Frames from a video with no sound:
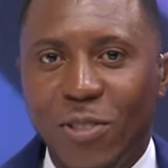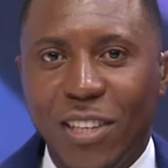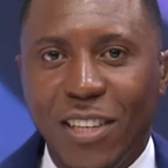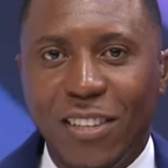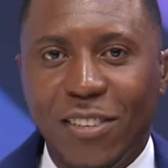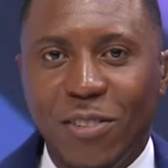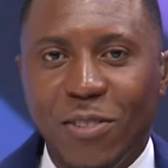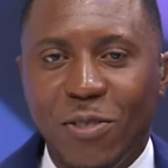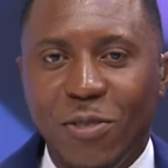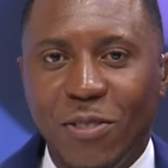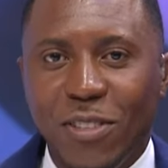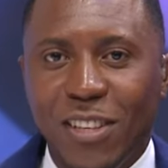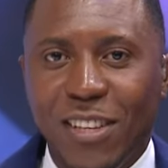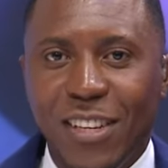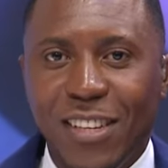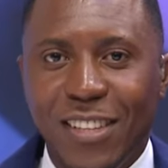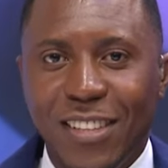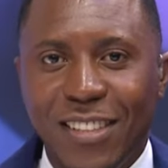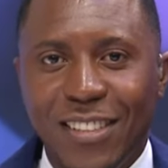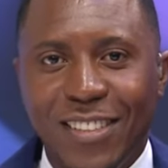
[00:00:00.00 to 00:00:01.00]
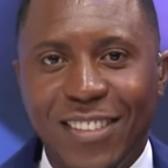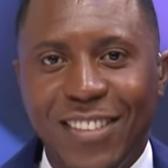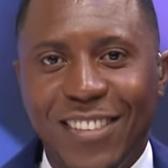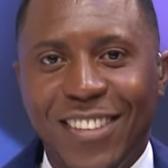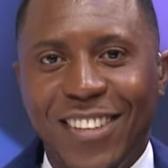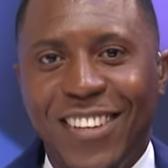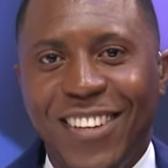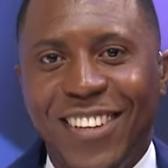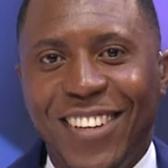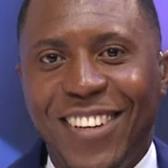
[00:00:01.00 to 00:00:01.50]
we can go with that.
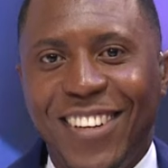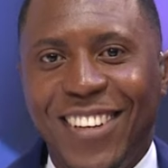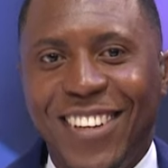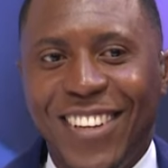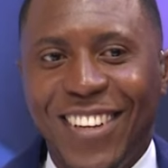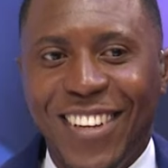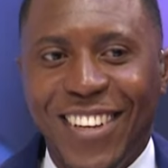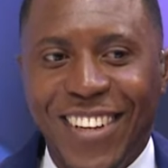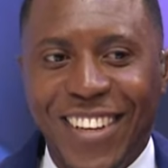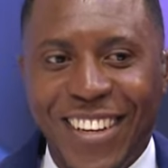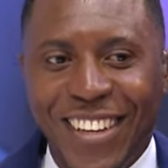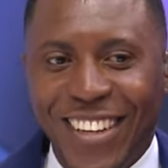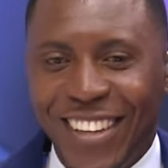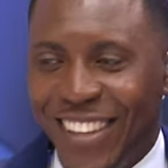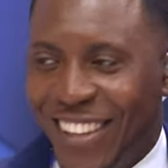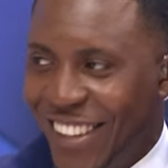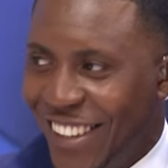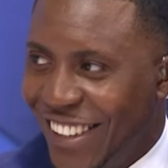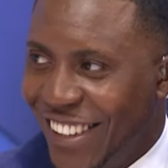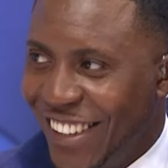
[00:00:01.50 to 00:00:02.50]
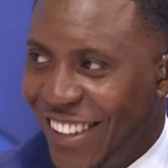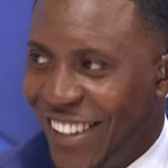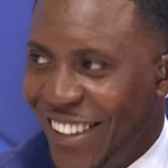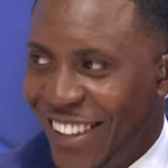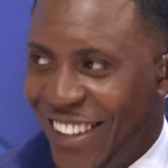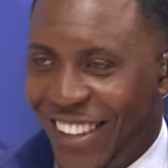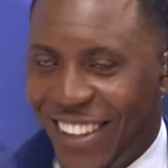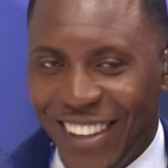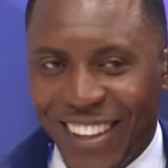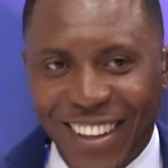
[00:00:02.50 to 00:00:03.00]

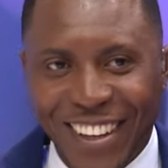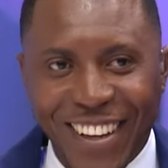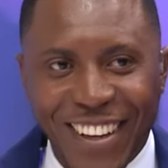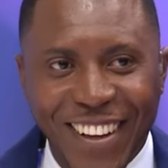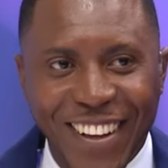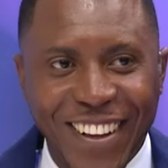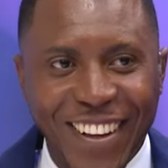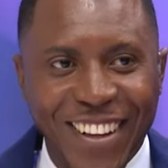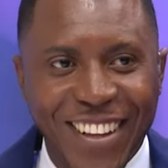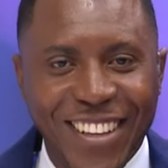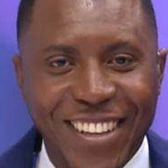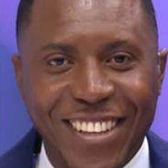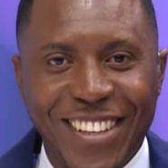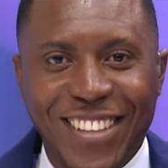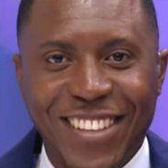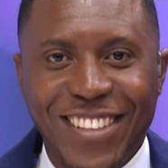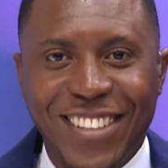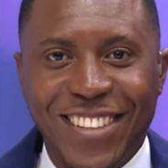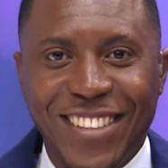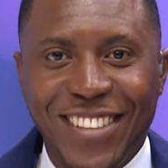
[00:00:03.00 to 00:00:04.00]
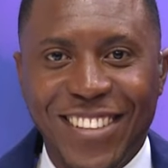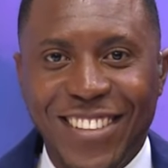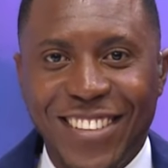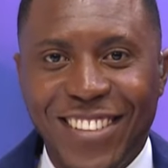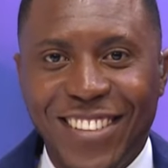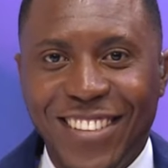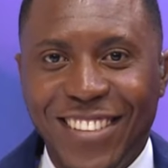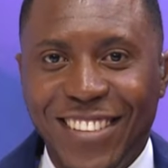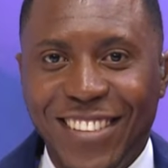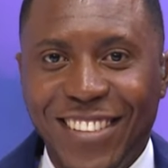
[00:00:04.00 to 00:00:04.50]
Uh,
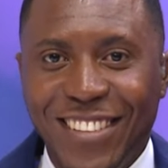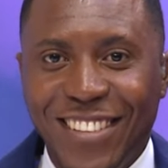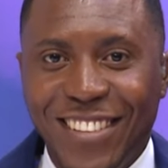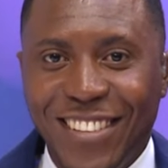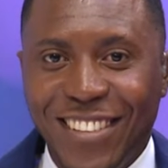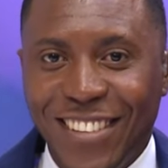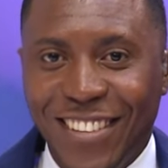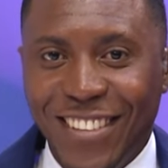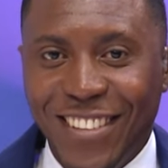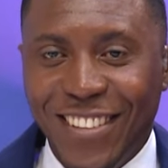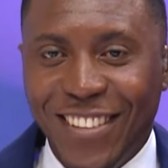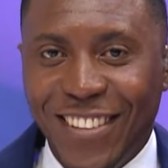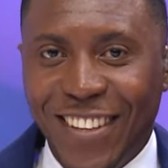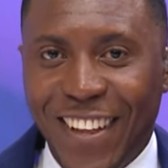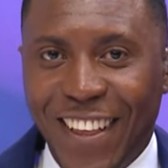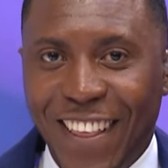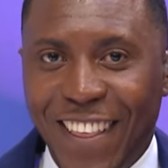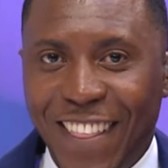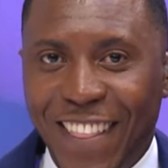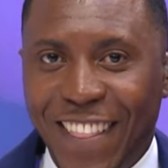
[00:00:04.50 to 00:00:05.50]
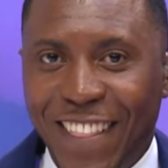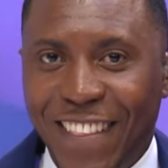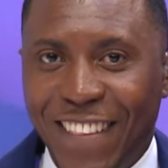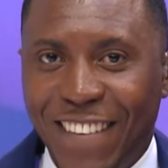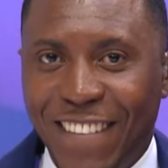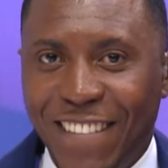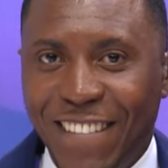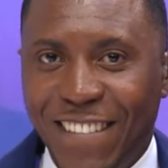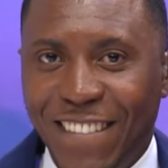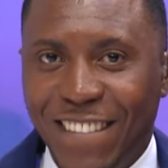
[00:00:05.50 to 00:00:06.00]
the
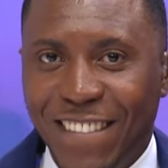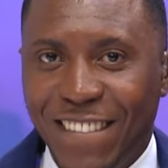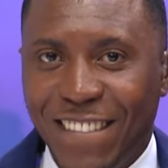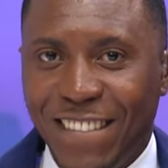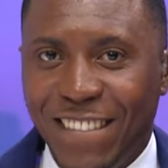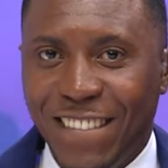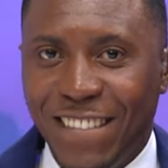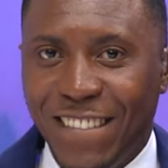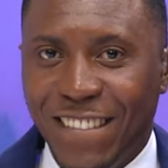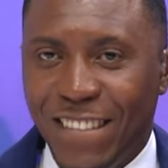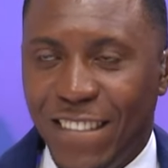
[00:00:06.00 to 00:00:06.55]
highest to innings